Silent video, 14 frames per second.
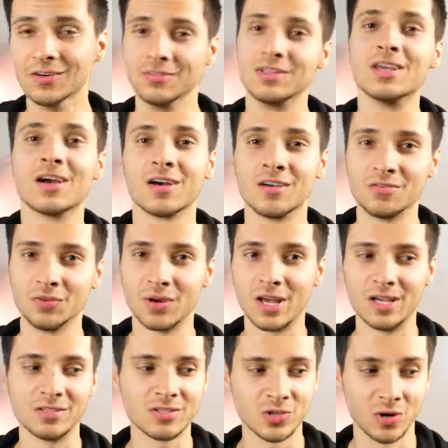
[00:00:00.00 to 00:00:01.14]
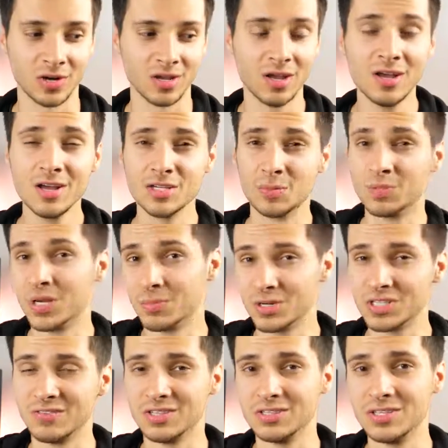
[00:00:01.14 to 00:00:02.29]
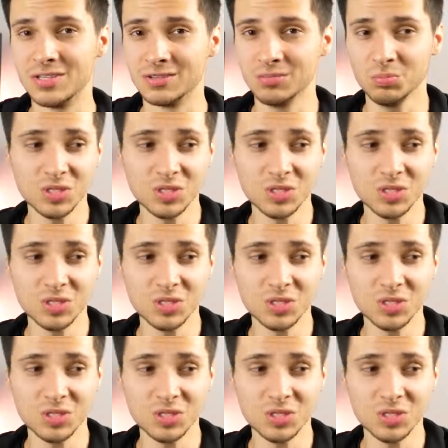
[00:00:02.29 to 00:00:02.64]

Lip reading: of the iPhone 8 starting September 17th.